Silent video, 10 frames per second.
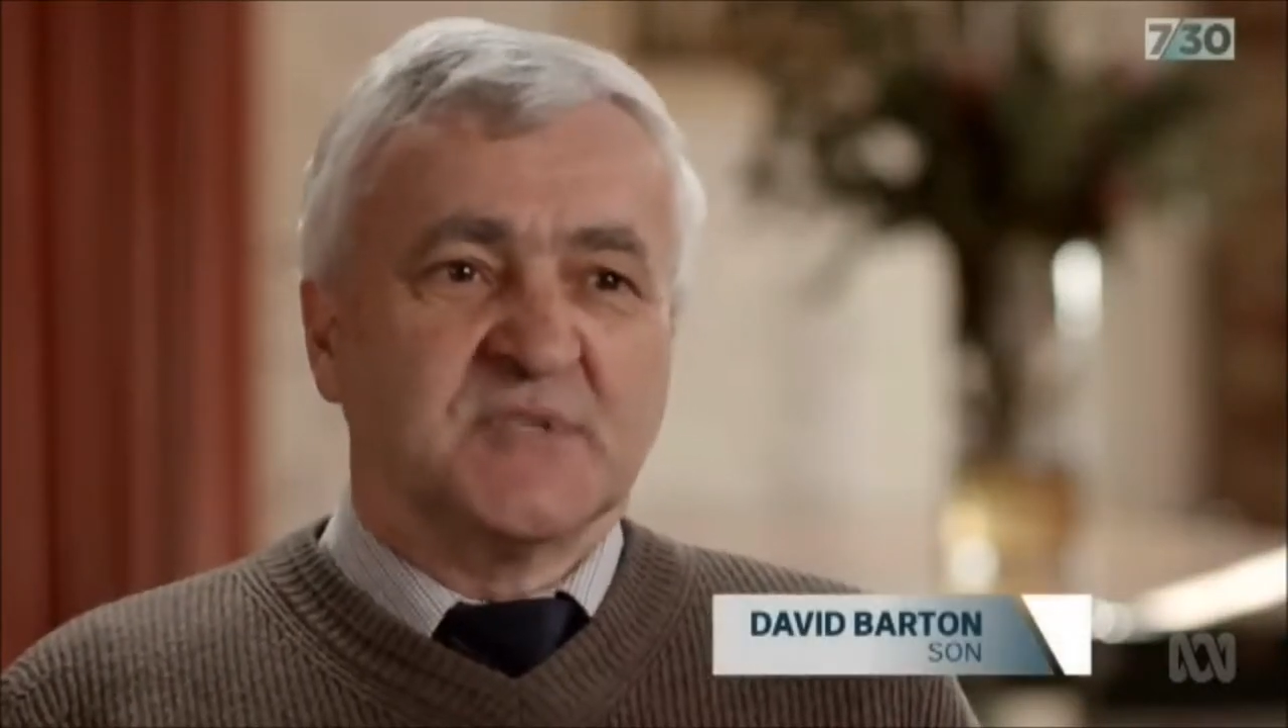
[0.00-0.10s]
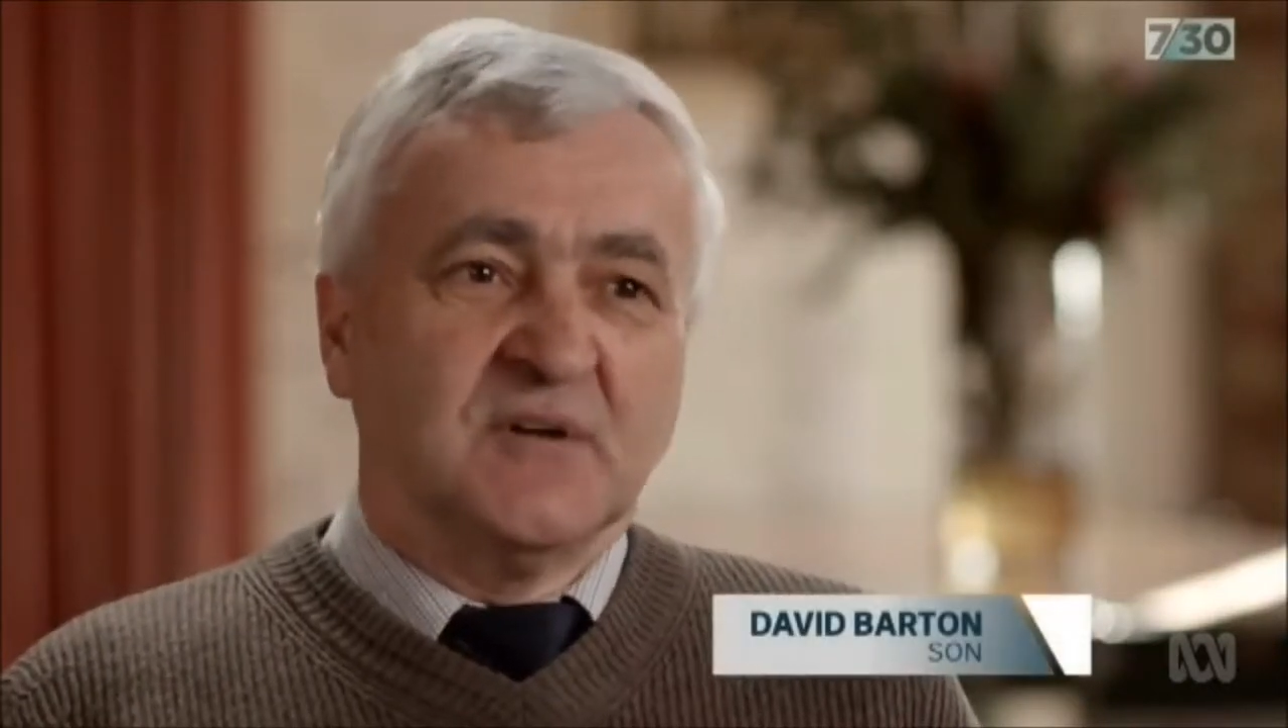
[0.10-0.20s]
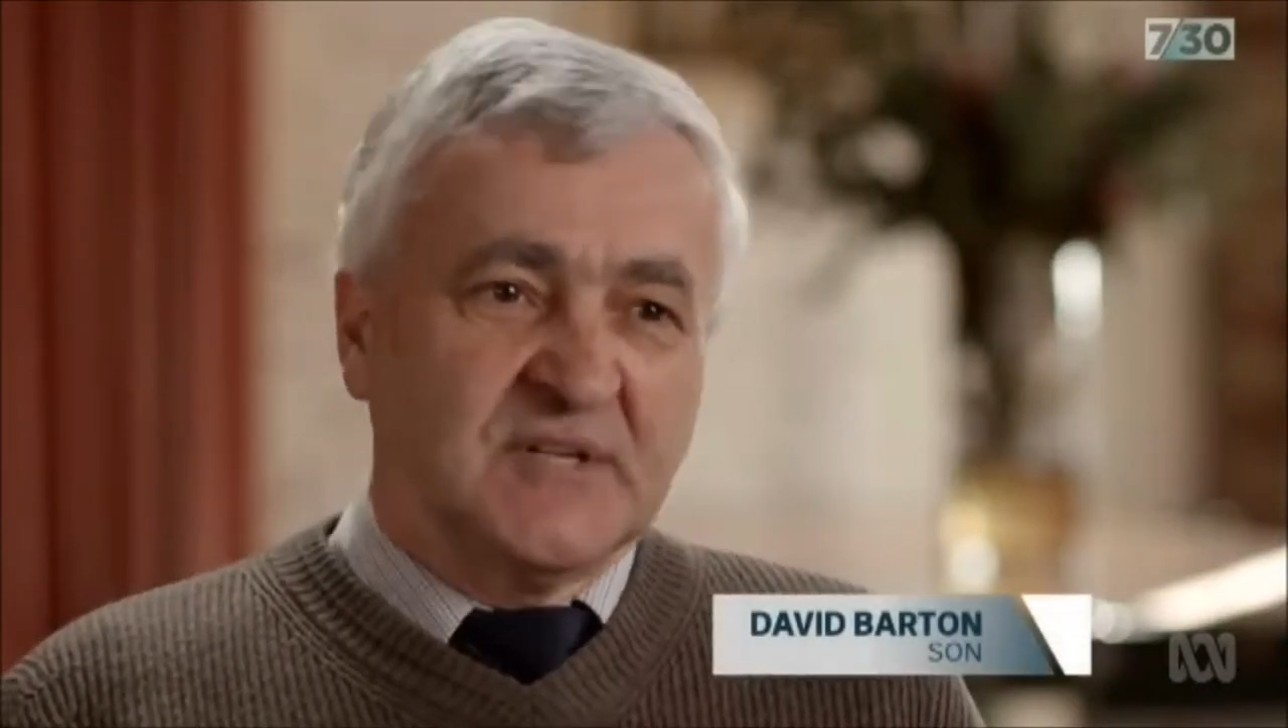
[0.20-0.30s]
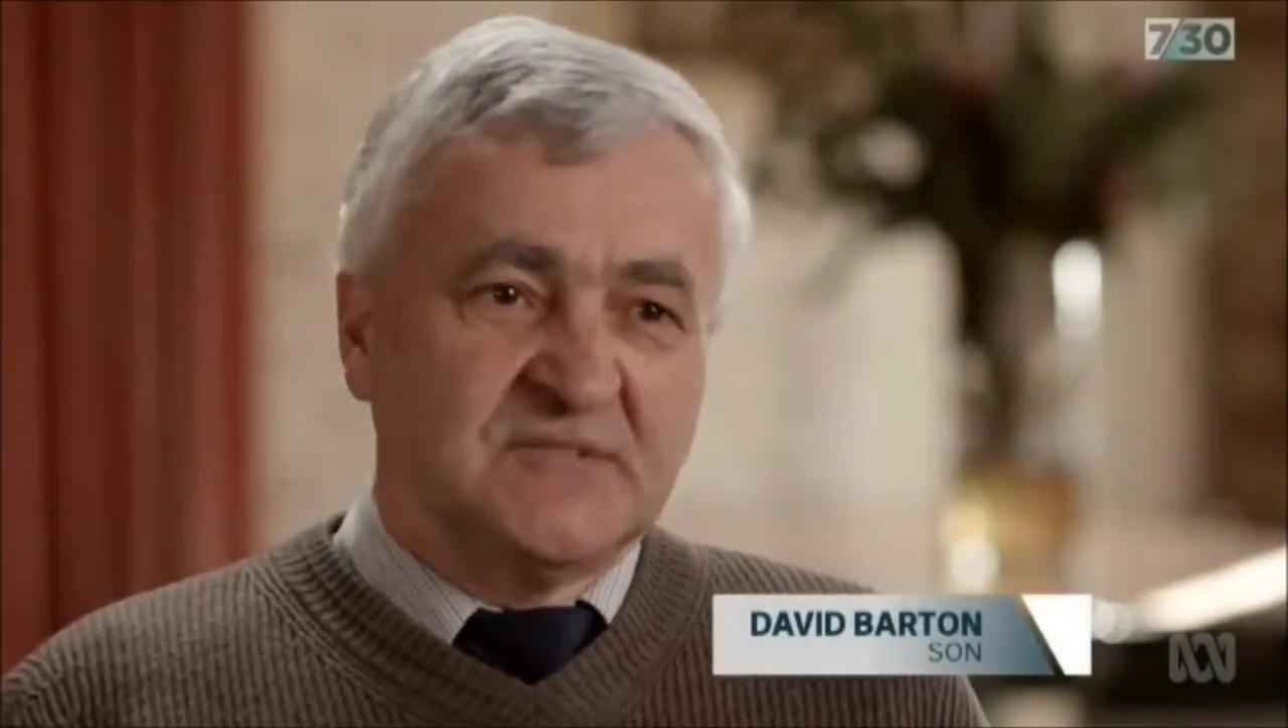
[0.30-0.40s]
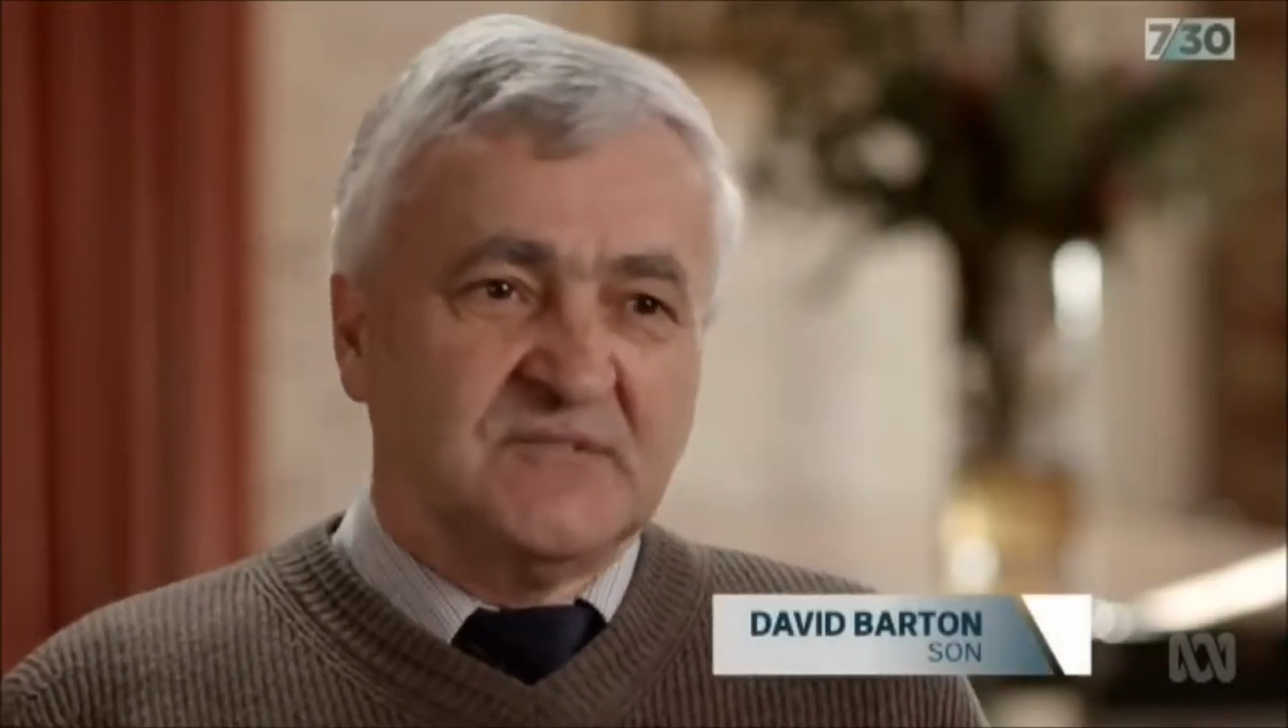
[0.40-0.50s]

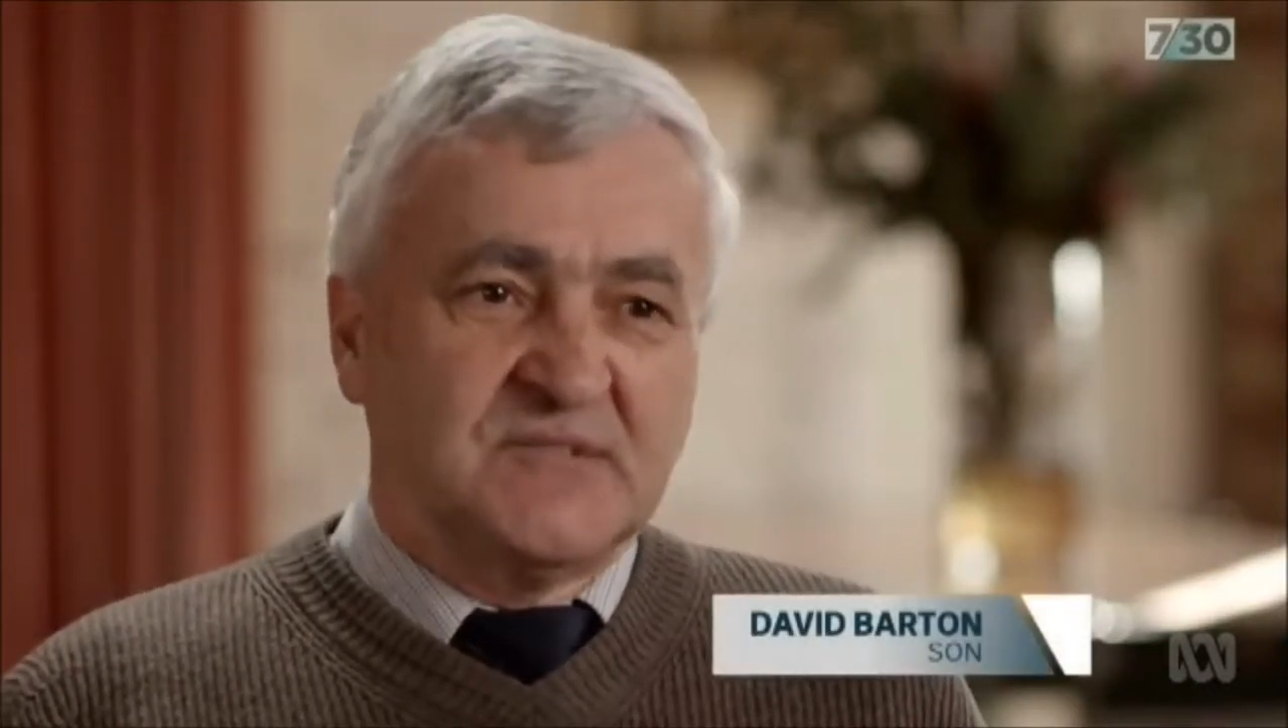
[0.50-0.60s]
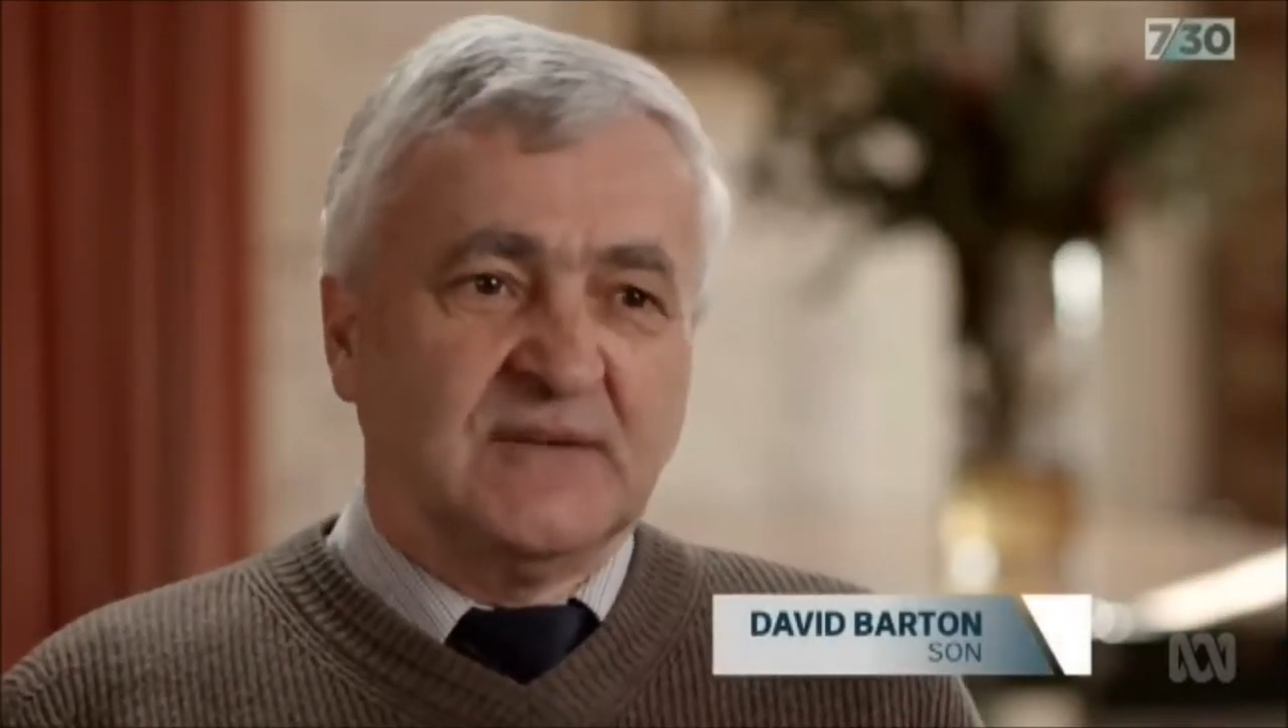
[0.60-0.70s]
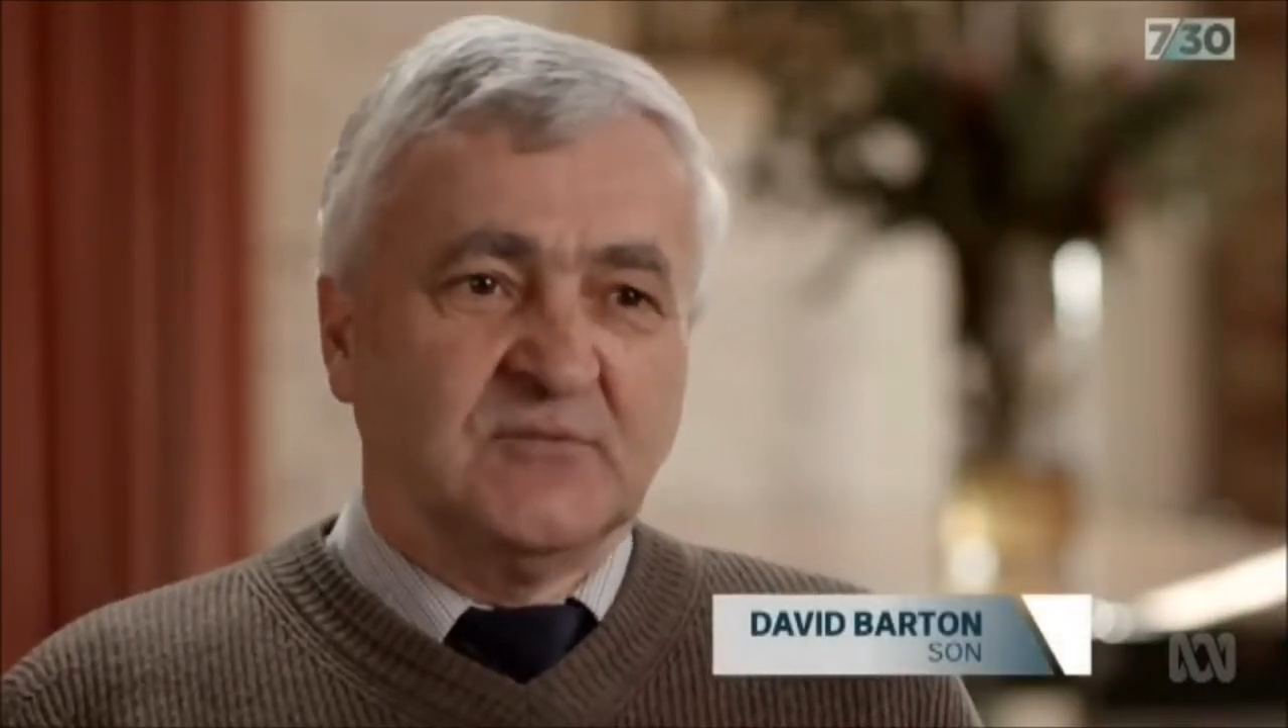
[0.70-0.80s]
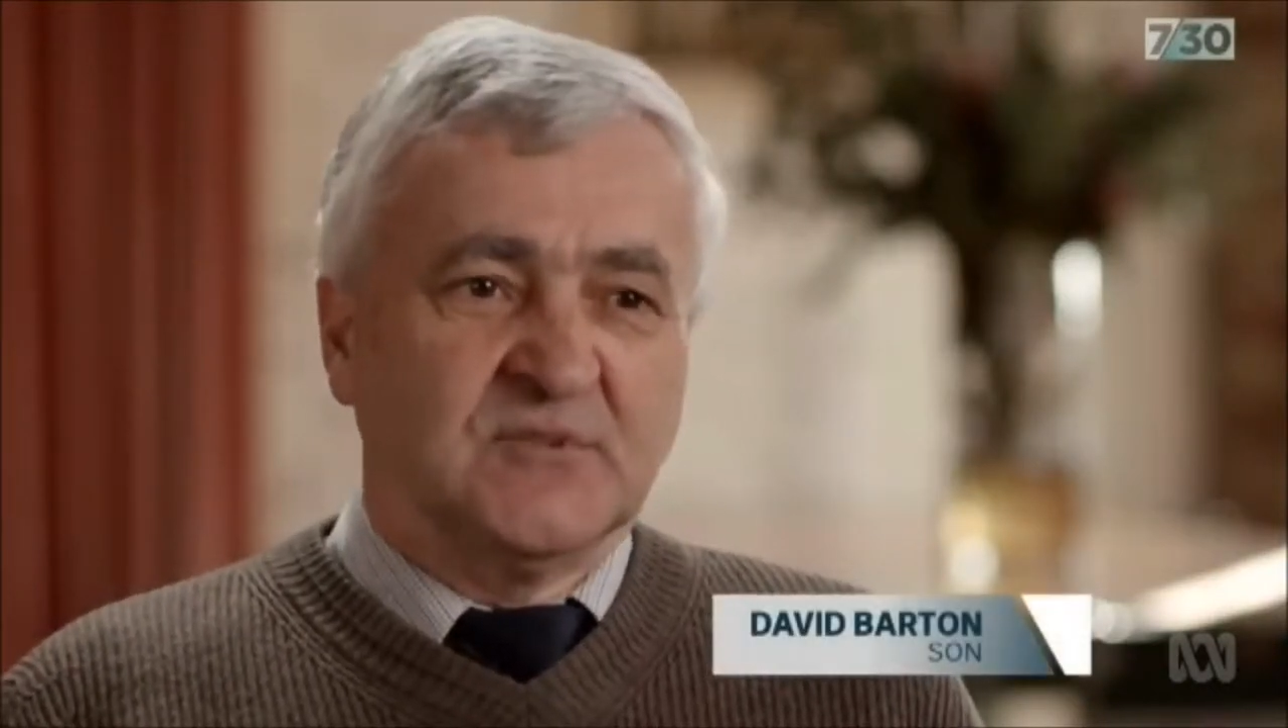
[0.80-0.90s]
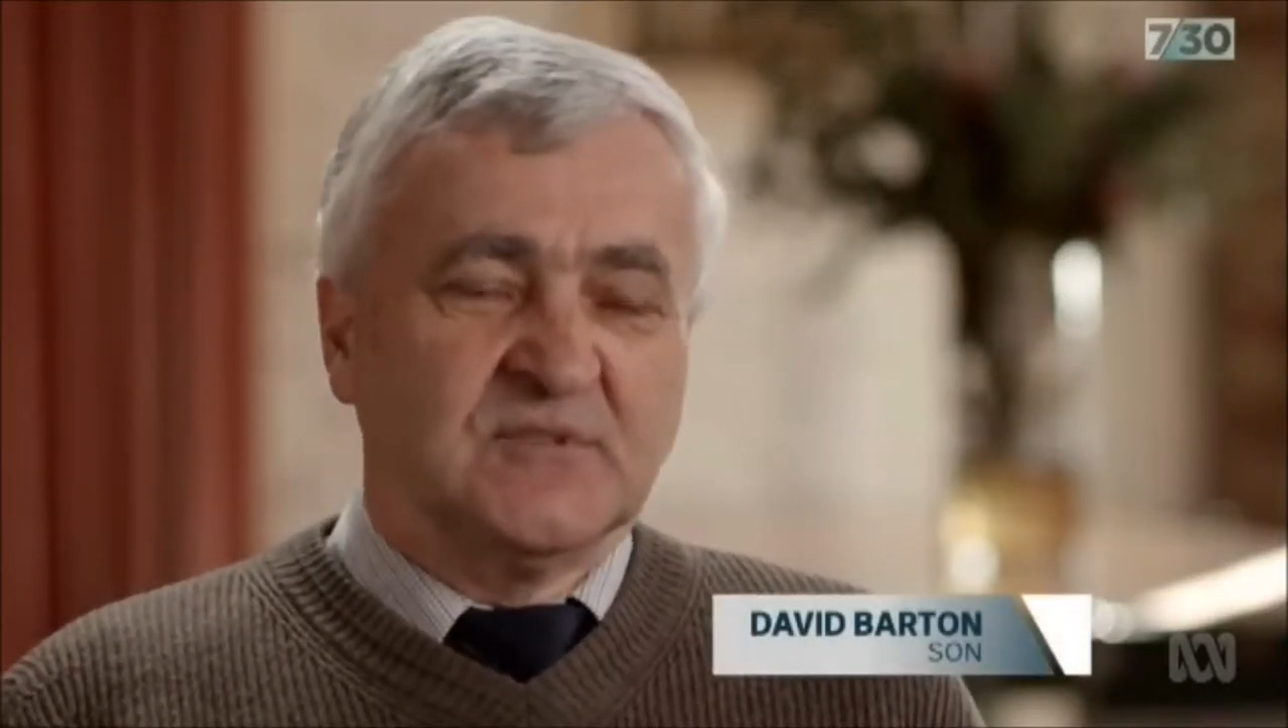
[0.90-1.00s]
So I travelled